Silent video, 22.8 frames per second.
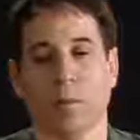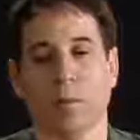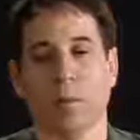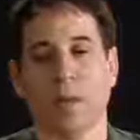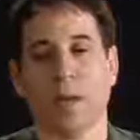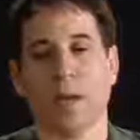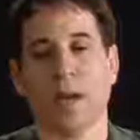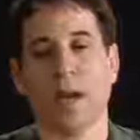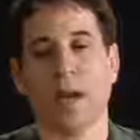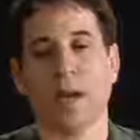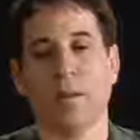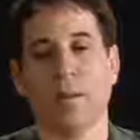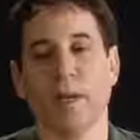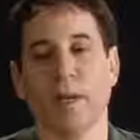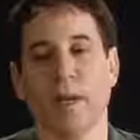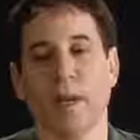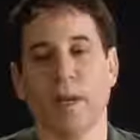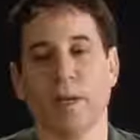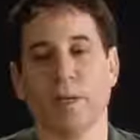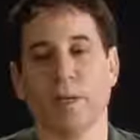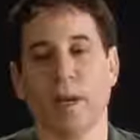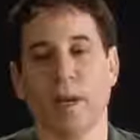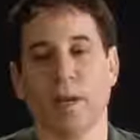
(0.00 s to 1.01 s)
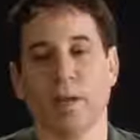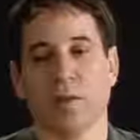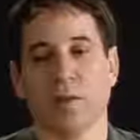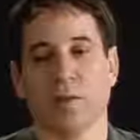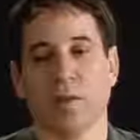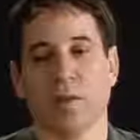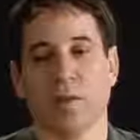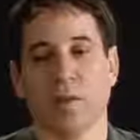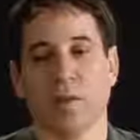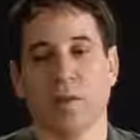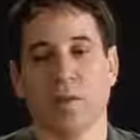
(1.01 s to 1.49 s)
Well, I began writing
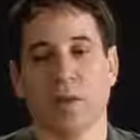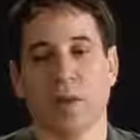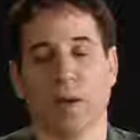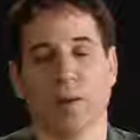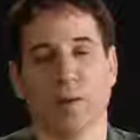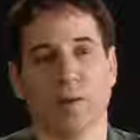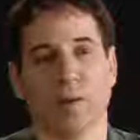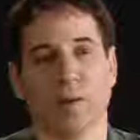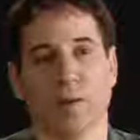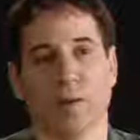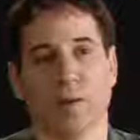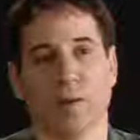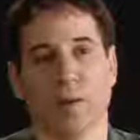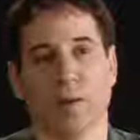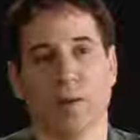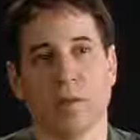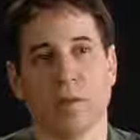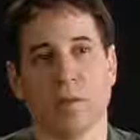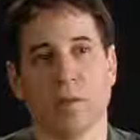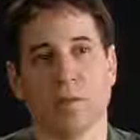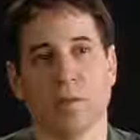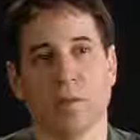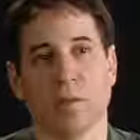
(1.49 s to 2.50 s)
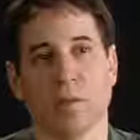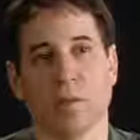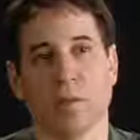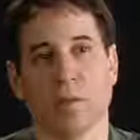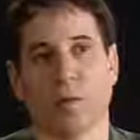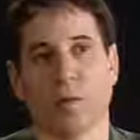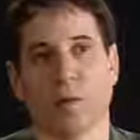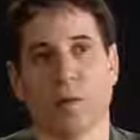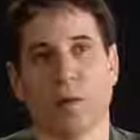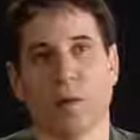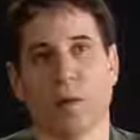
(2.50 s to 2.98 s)
songs when I was 13 years
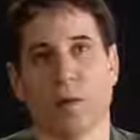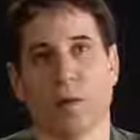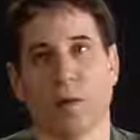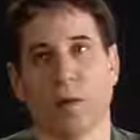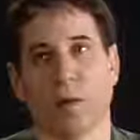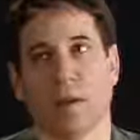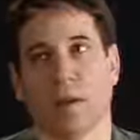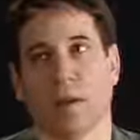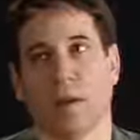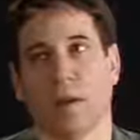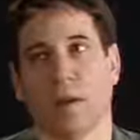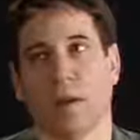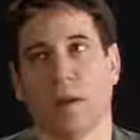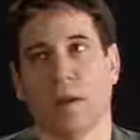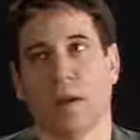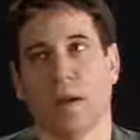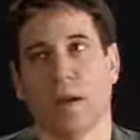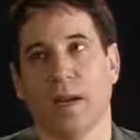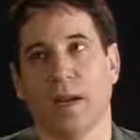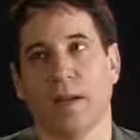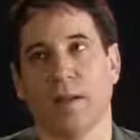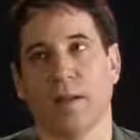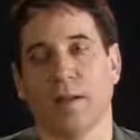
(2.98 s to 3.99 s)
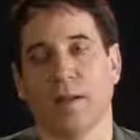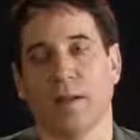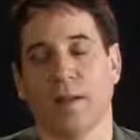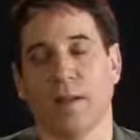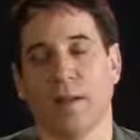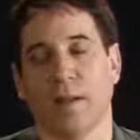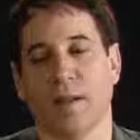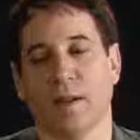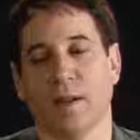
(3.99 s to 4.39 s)
old, and